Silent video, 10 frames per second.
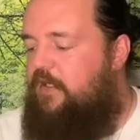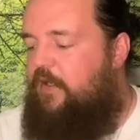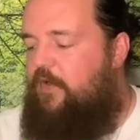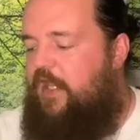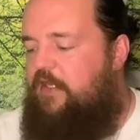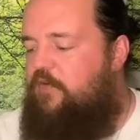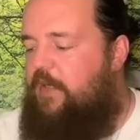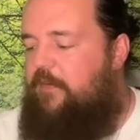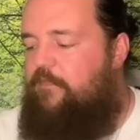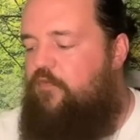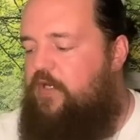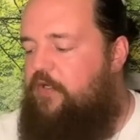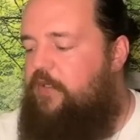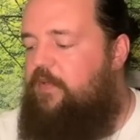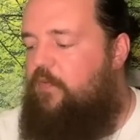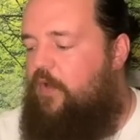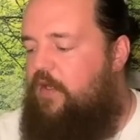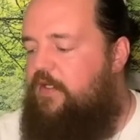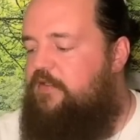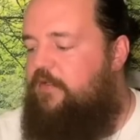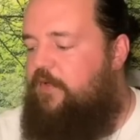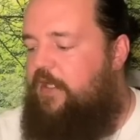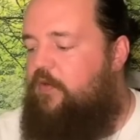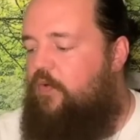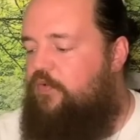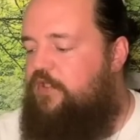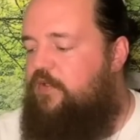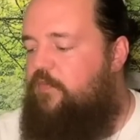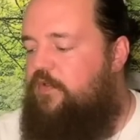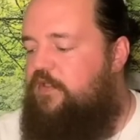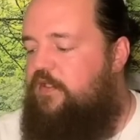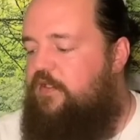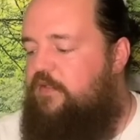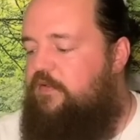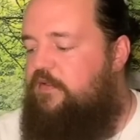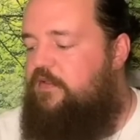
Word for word: Okay, you might really be wanting to, like, hold someone to,